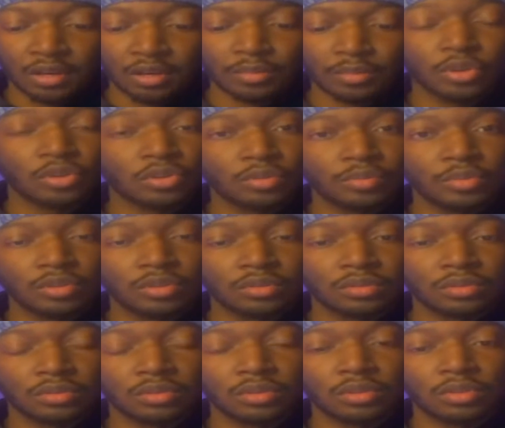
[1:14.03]
Kumo
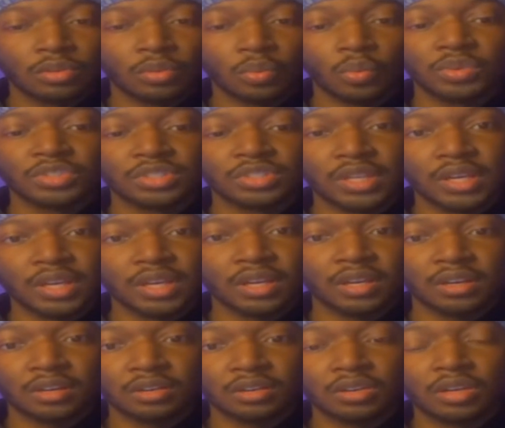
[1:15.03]
was
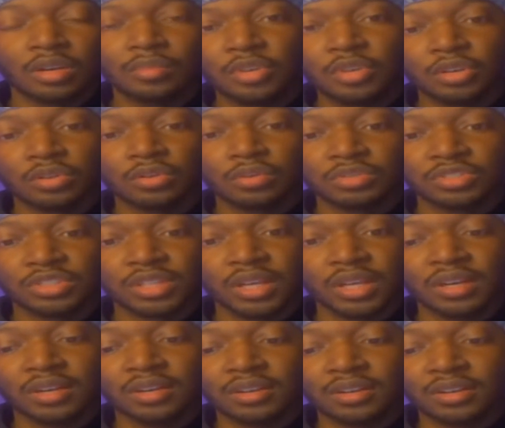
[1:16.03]
there, Kumiko was
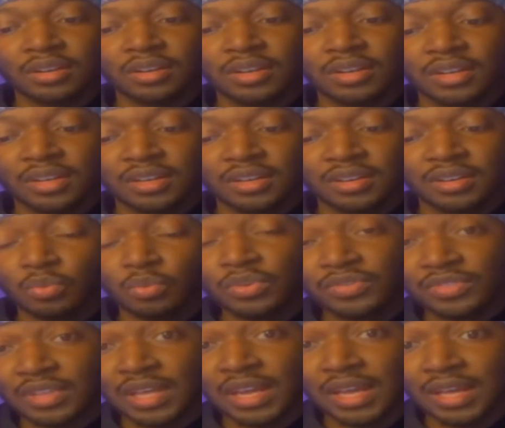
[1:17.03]
there with
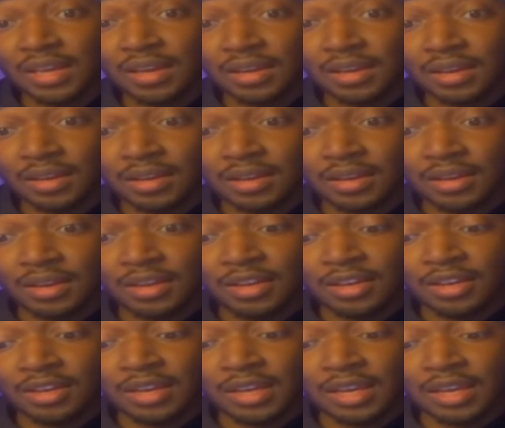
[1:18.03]
that egg,
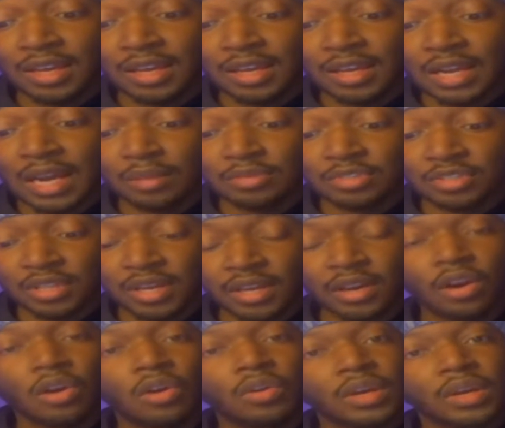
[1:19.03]
and I was like,
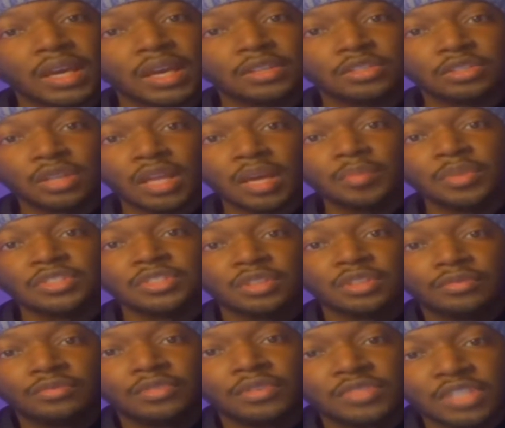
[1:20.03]
oh, okay, so that means they're
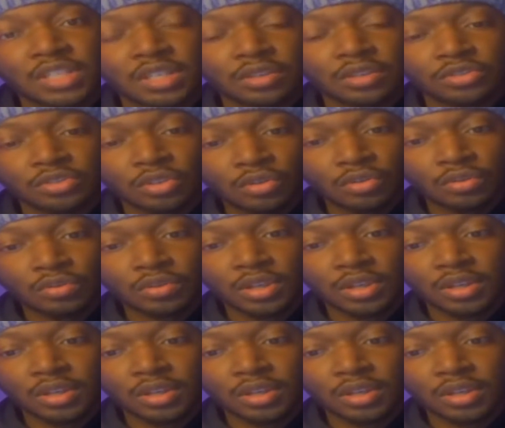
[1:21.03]
15 years old.